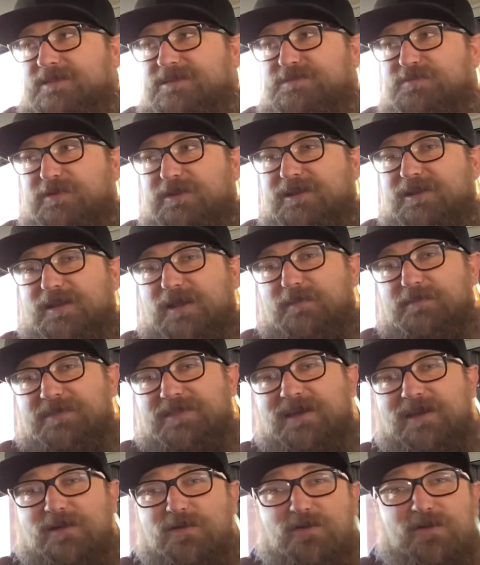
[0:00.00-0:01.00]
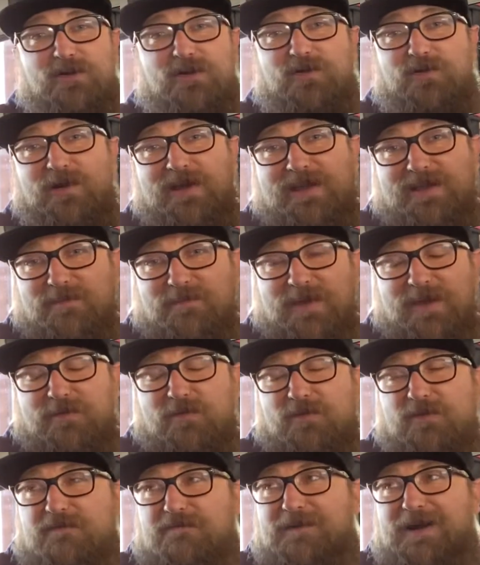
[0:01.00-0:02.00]
let's put it up in the air real quick, and maybe
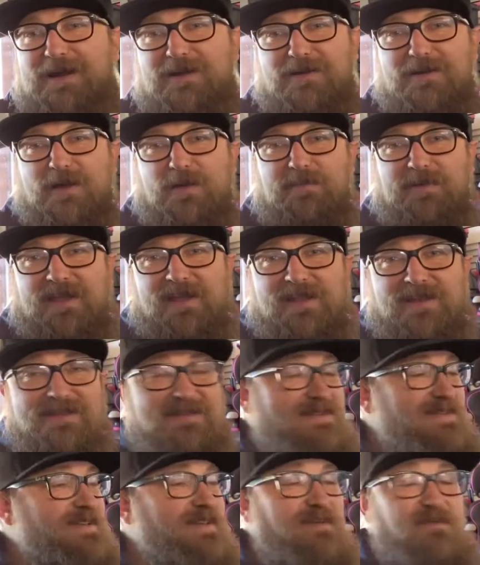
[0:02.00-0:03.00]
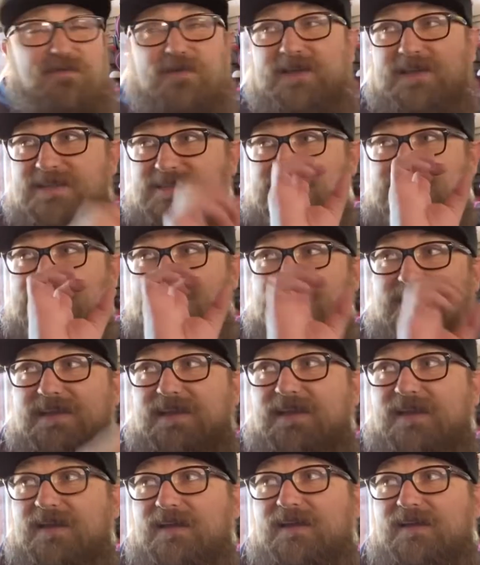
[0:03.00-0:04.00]
we'll fire it up again and see if we can
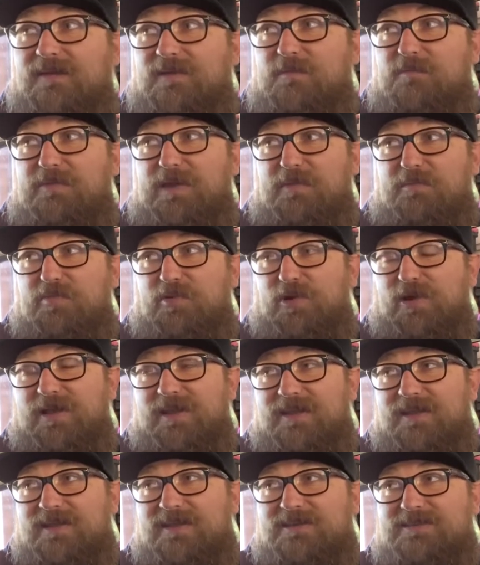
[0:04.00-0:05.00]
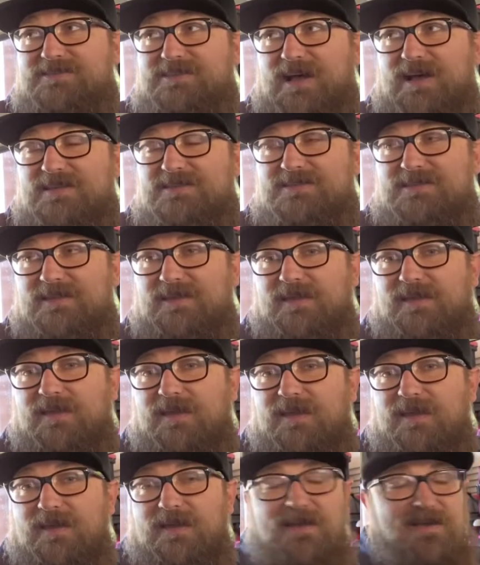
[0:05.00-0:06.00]
pinpoint an exhaust leak.
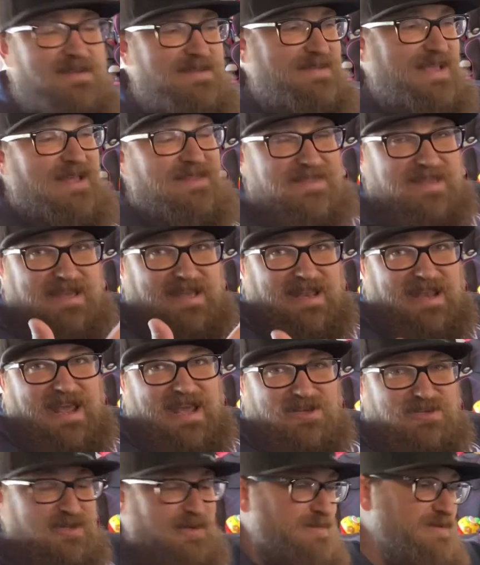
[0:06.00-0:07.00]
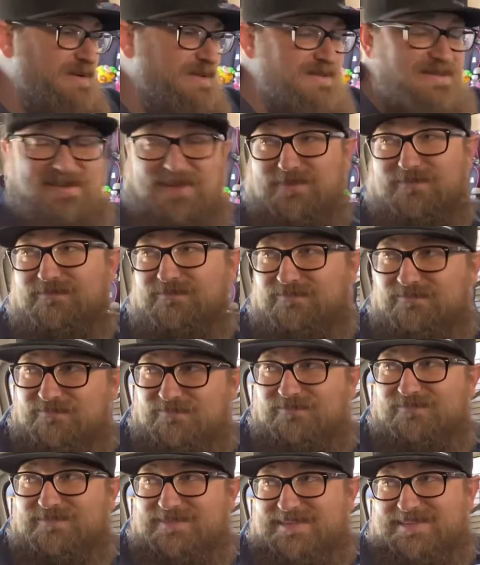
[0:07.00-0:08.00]
Because I think it actually
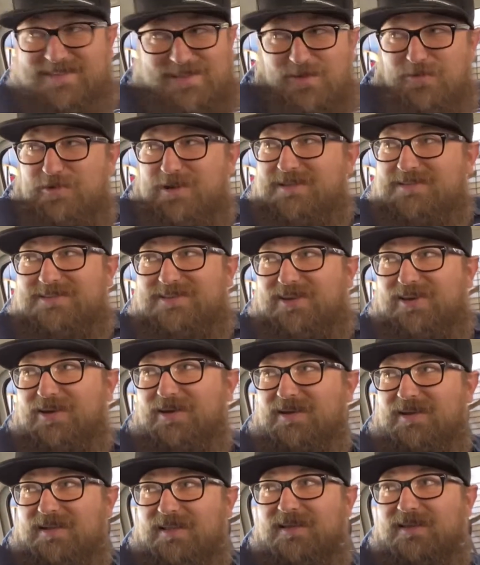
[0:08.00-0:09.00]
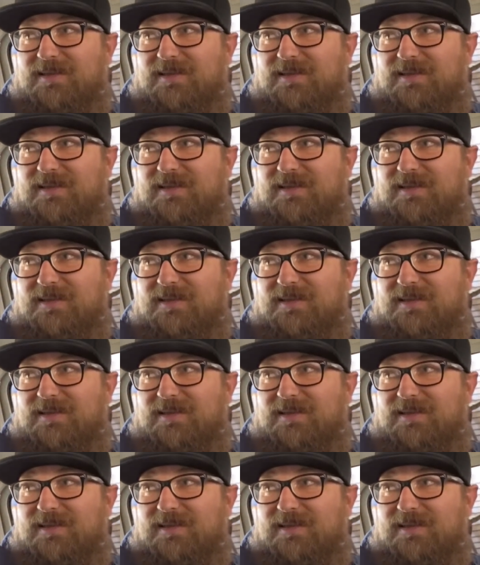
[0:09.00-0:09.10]
still runs good.